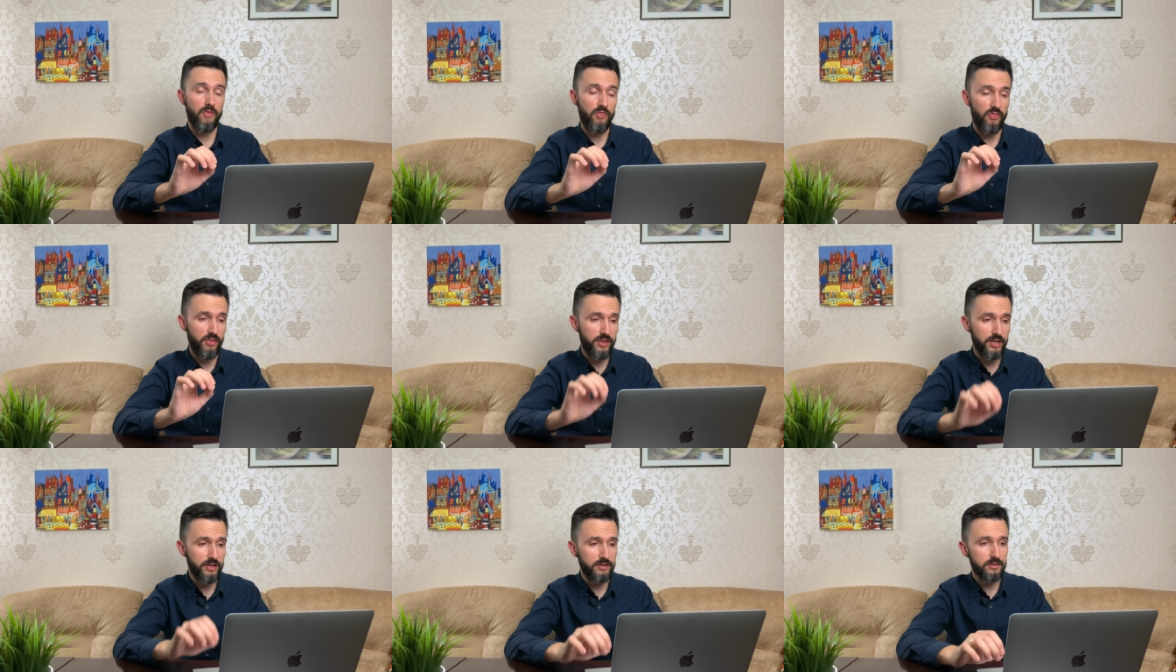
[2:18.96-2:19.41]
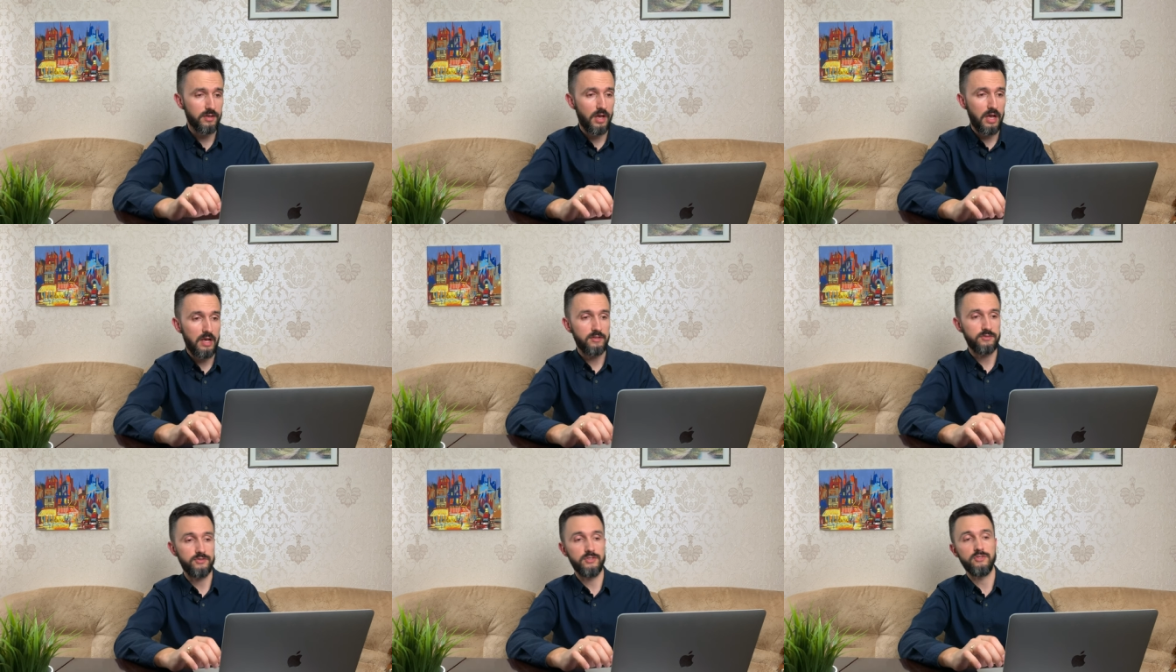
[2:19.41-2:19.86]
thing
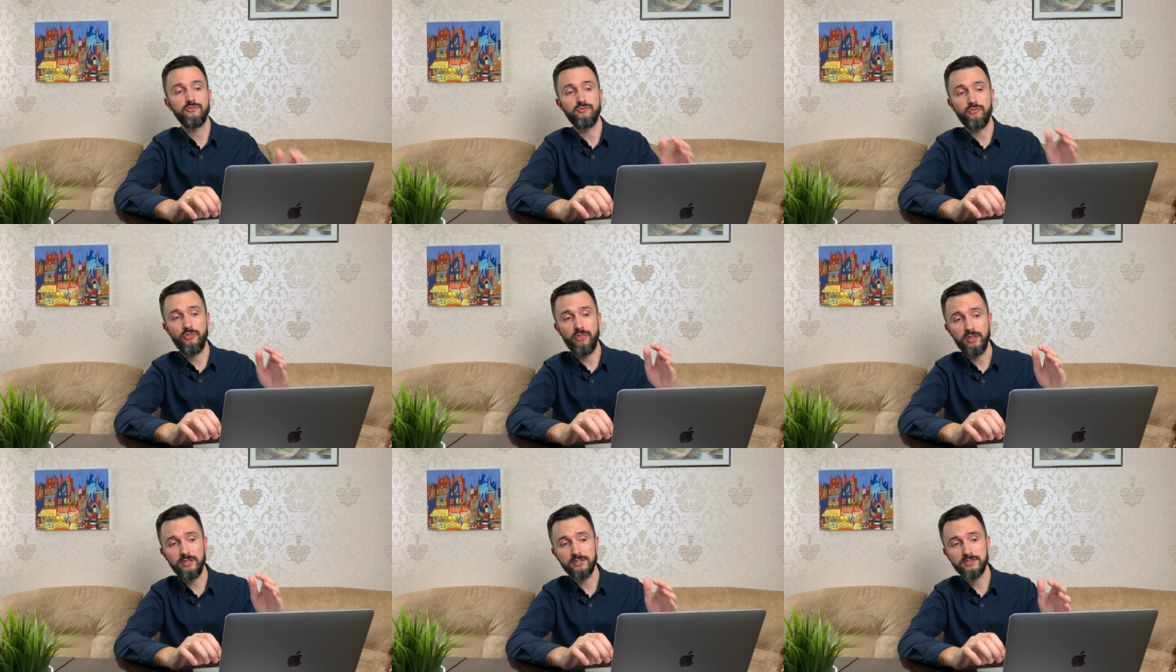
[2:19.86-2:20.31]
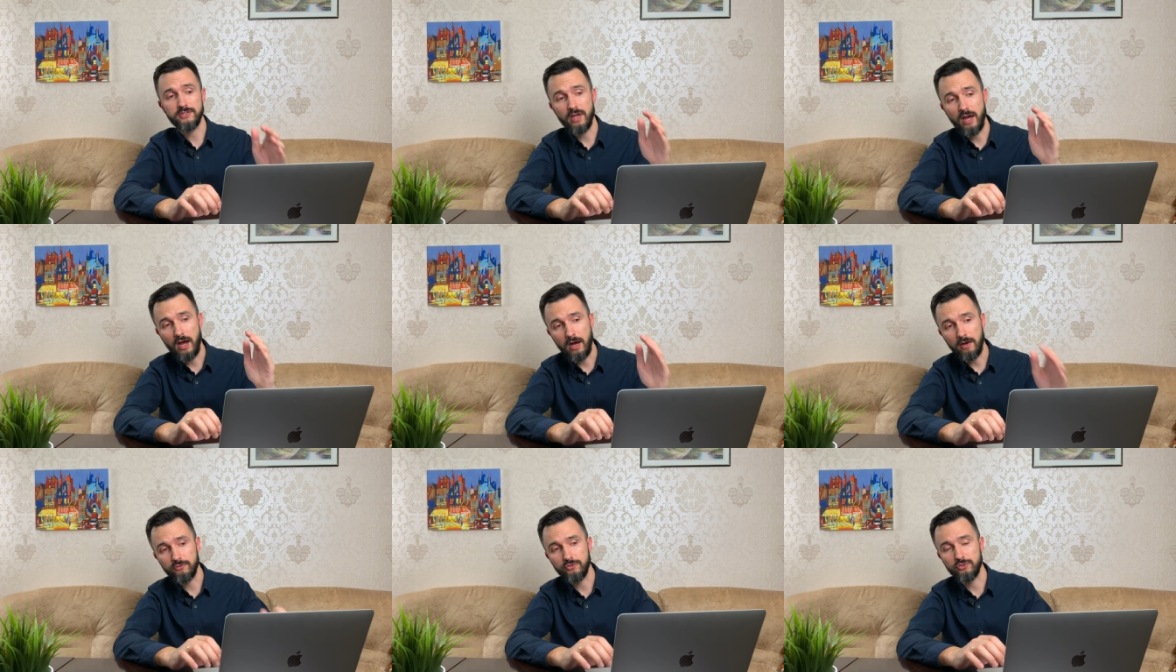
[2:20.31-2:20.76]
that this
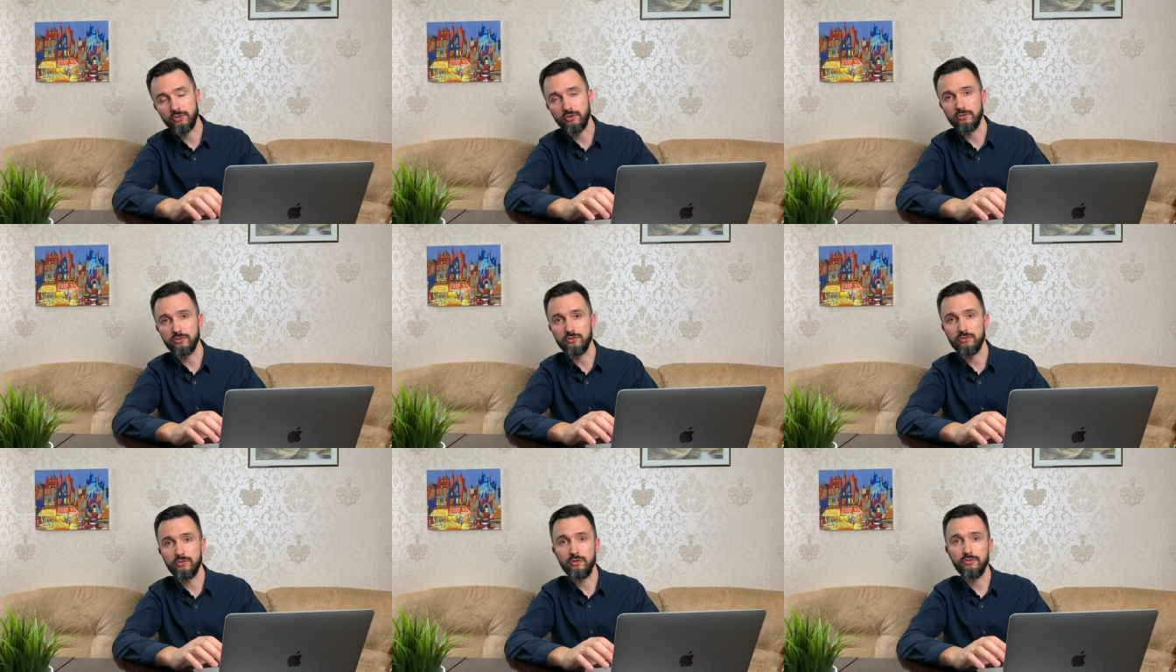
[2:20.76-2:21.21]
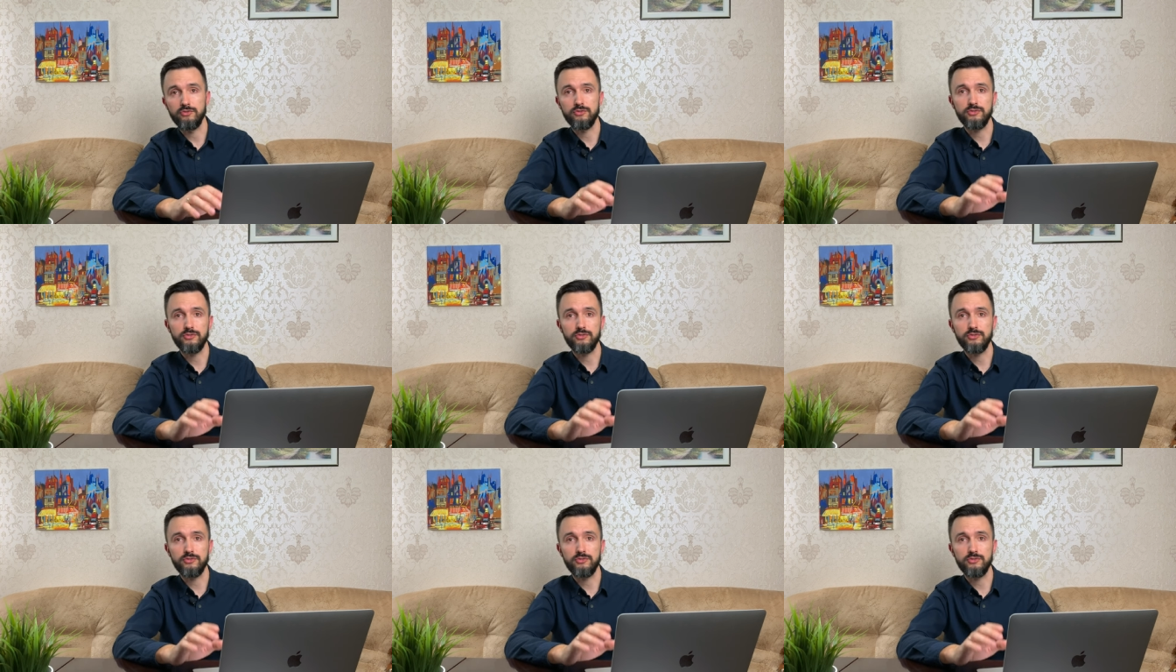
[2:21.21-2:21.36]
after don't